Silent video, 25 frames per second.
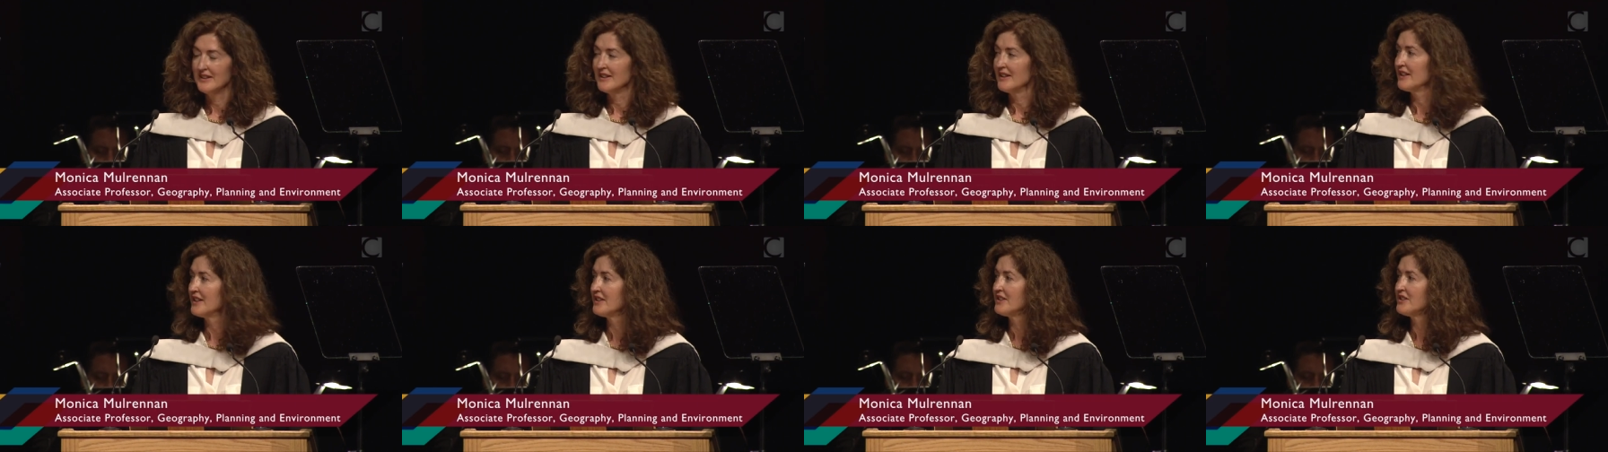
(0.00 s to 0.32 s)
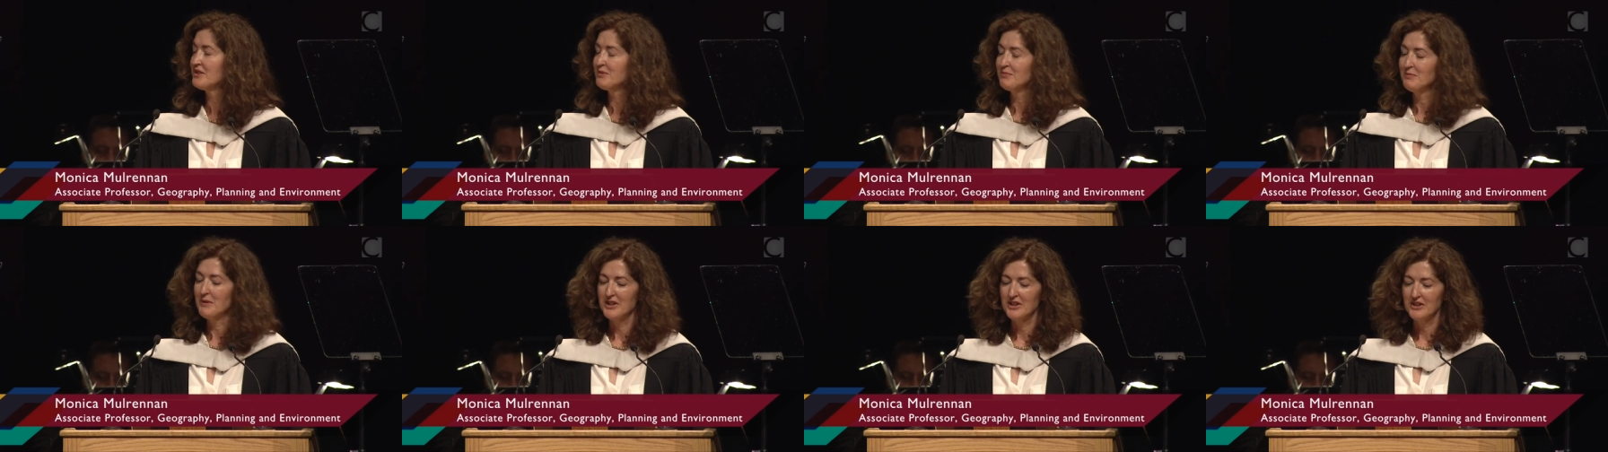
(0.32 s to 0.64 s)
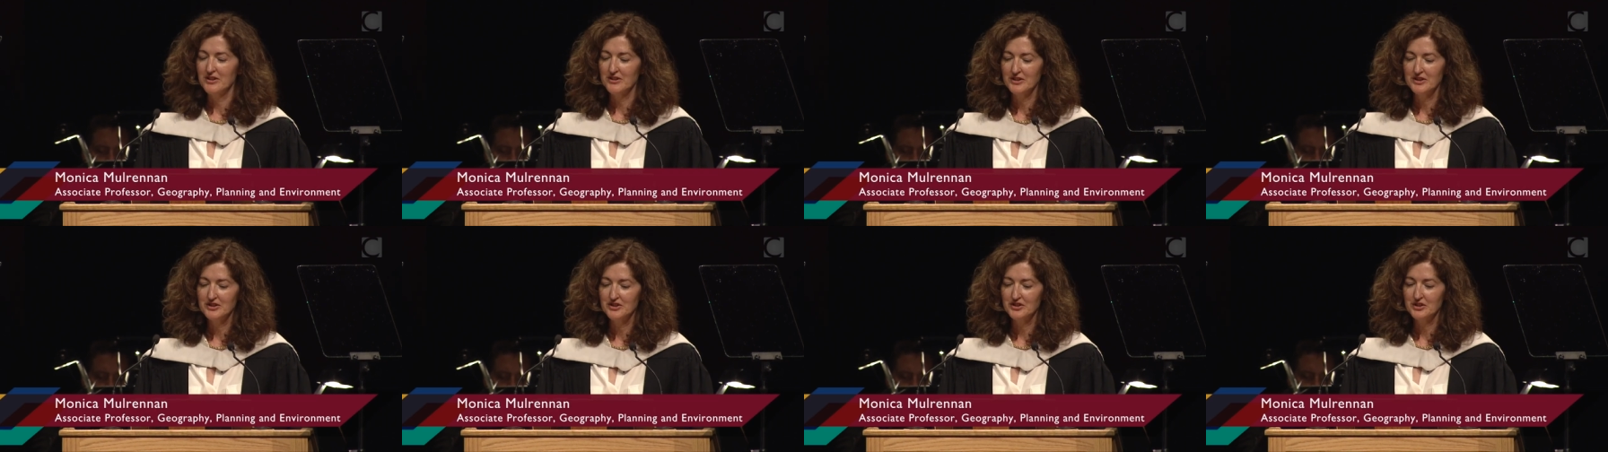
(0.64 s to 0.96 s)
it is my
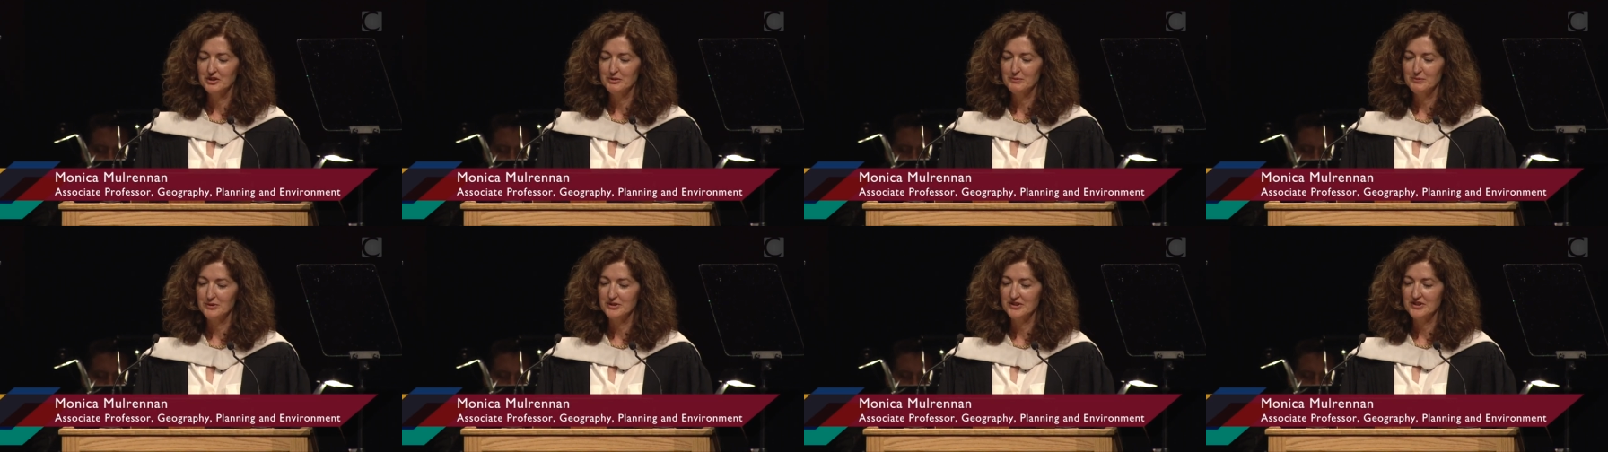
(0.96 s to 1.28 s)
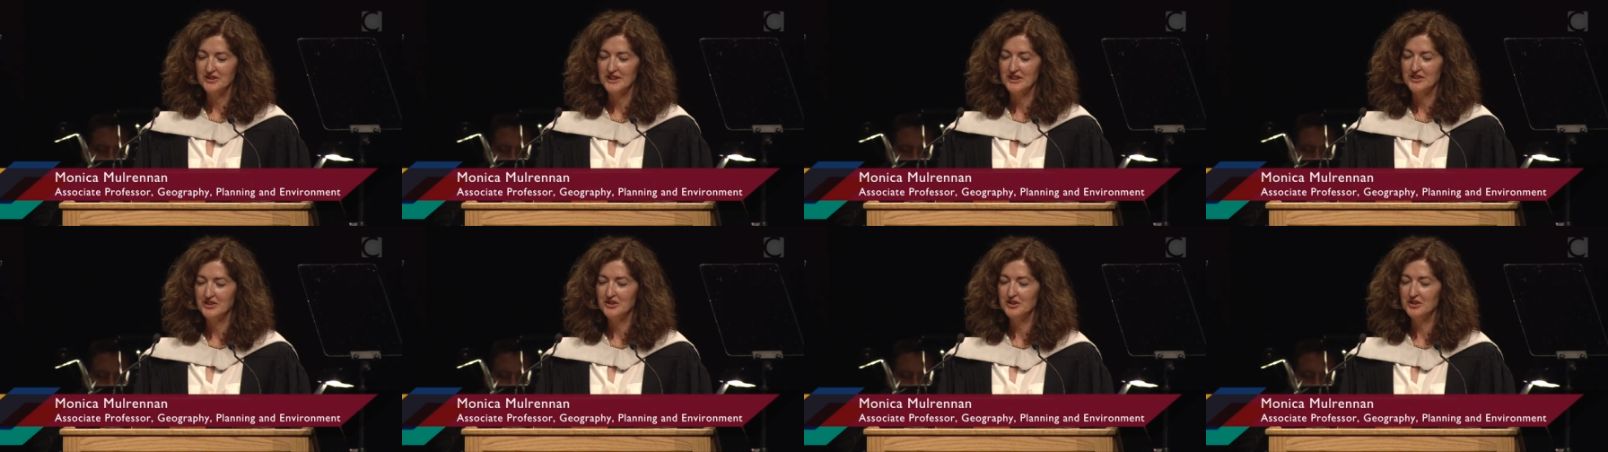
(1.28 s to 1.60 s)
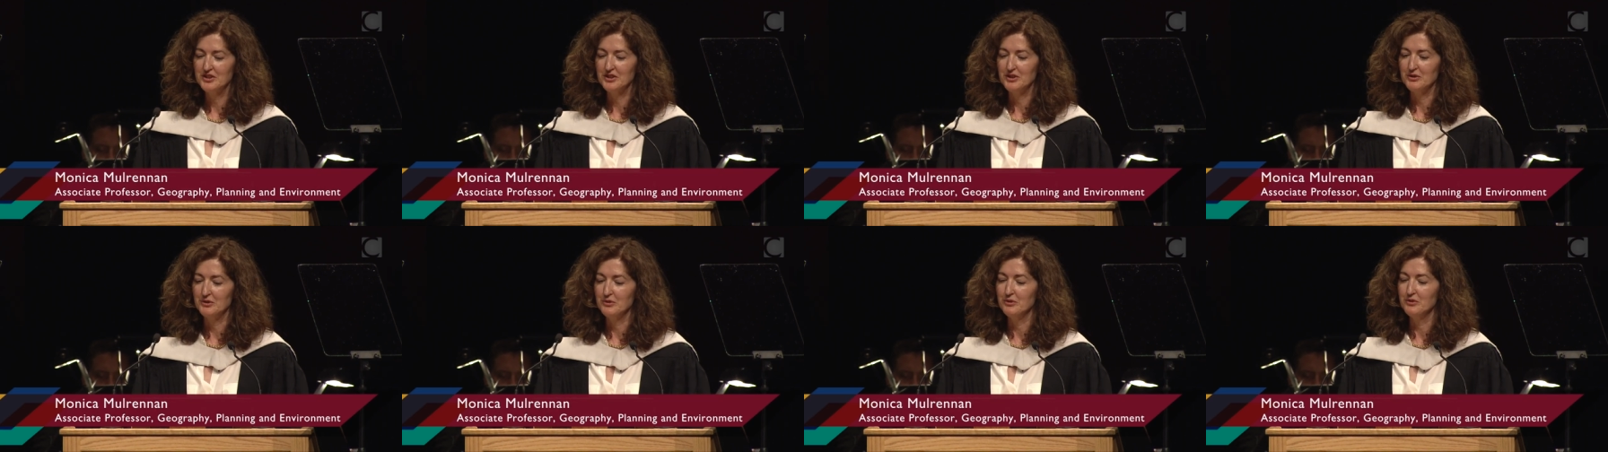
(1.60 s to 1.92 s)
honour to present
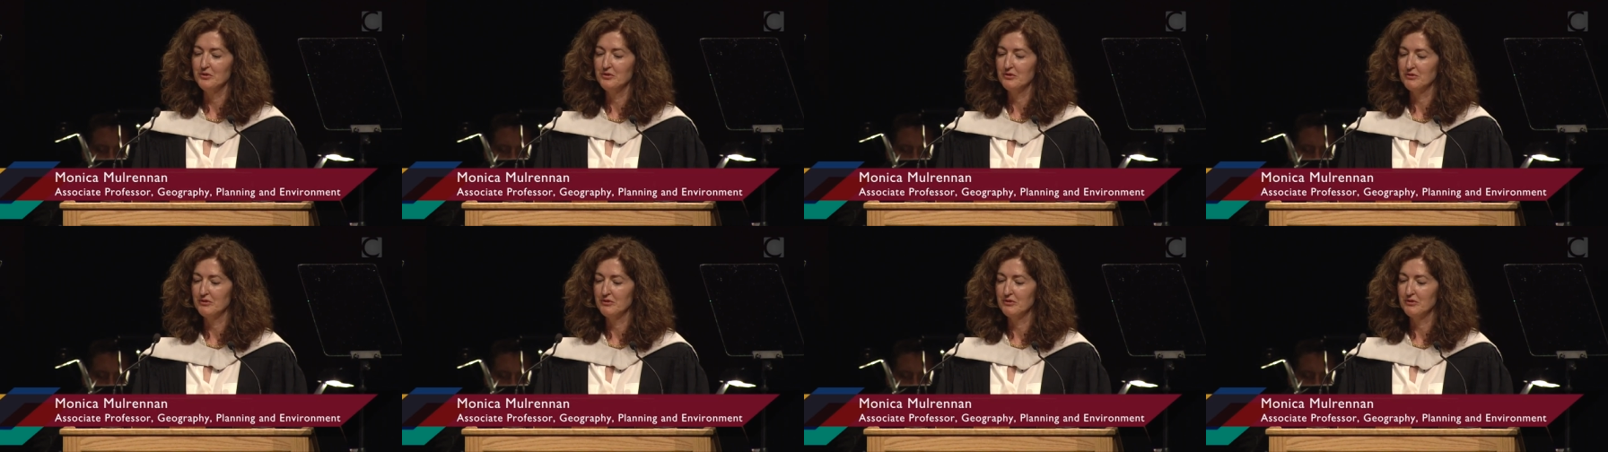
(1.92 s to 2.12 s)
to you